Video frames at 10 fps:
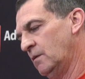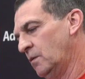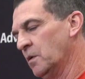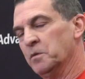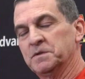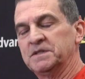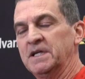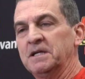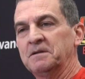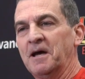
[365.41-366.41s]
Well, we'll
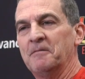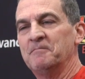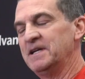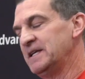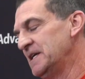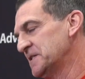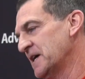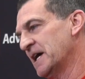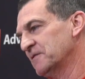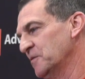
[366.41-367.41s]
see. I mean, he's a
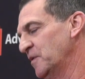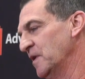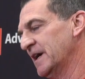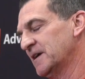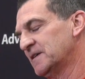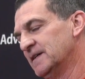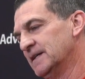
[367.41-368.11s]
heck of a player.